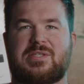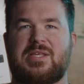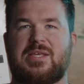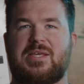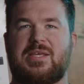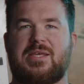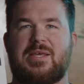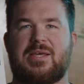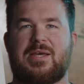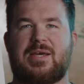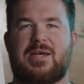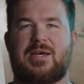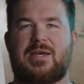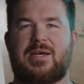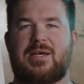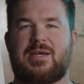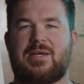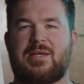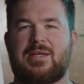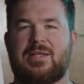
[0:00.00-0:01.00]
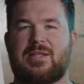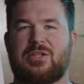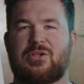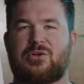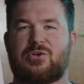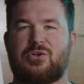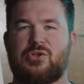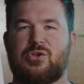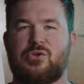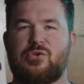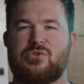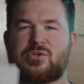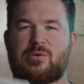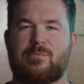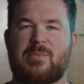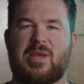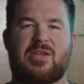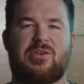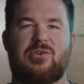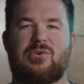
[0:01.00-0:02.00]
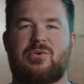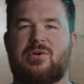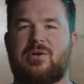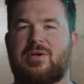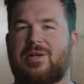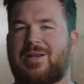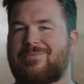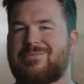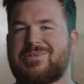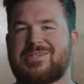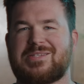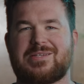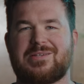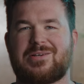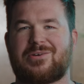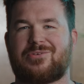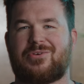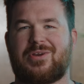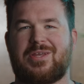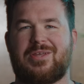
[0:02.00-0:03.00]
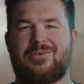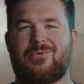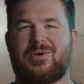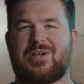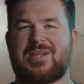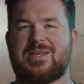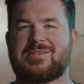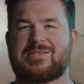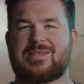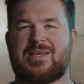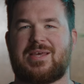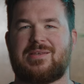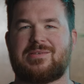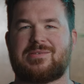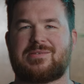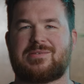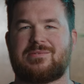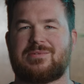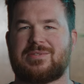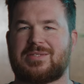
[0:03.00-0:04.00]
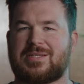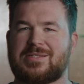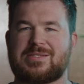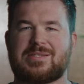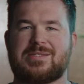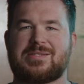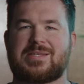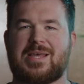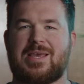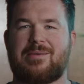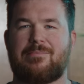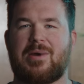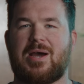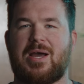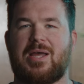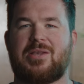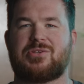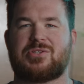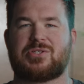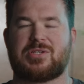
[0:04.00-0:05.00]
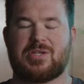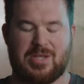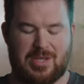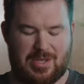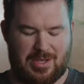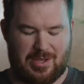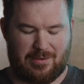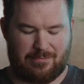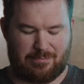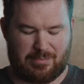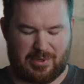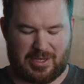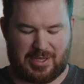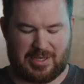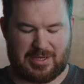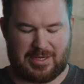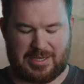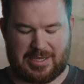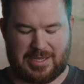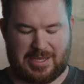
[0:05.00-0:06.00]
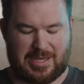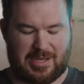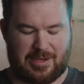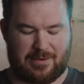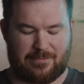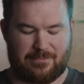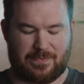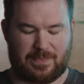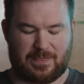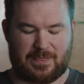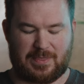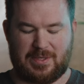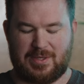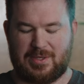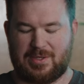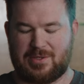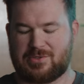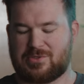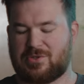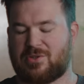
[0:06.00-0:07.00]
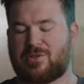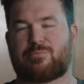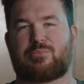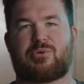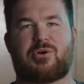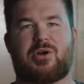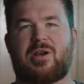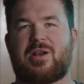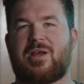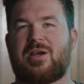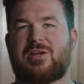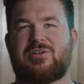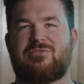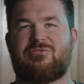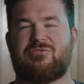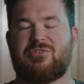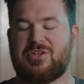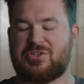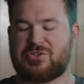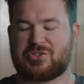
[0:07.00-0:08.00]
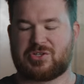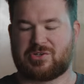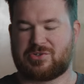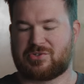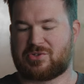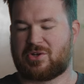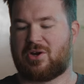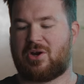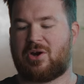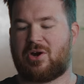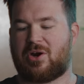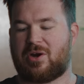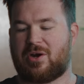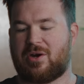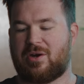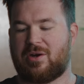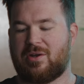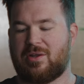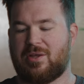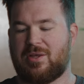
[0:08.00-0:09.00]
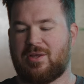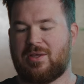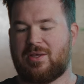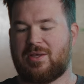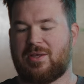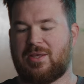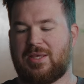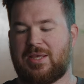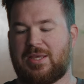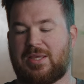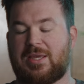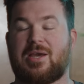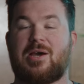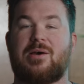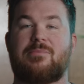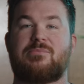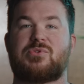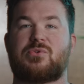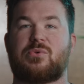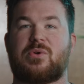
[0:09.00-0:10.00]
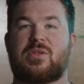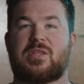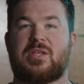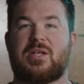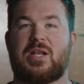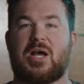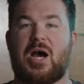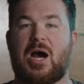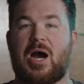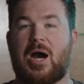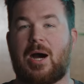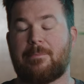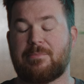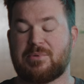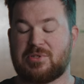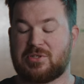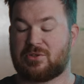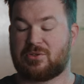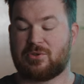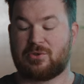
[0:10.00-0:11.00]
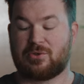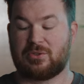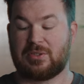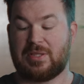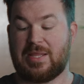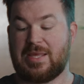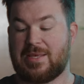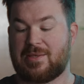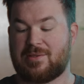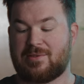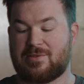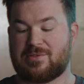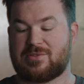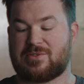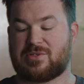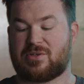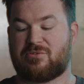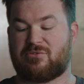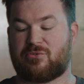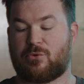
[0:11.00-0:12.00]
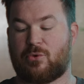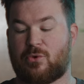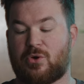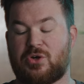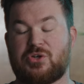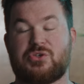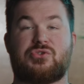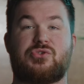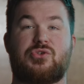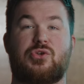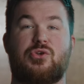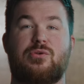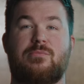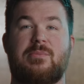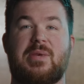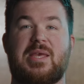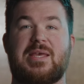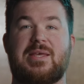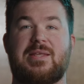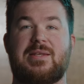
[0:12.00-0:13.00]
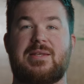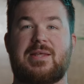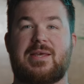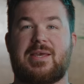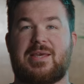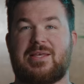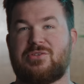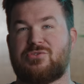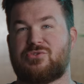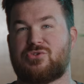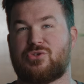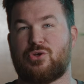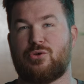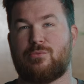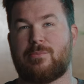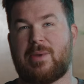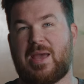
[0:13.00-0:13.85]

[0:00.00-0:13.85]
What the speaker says: the little user manual, and I'm just gonna read what it says. Doesn't say much, but so the product features are, it comes with an optical lens for zoom in and zoom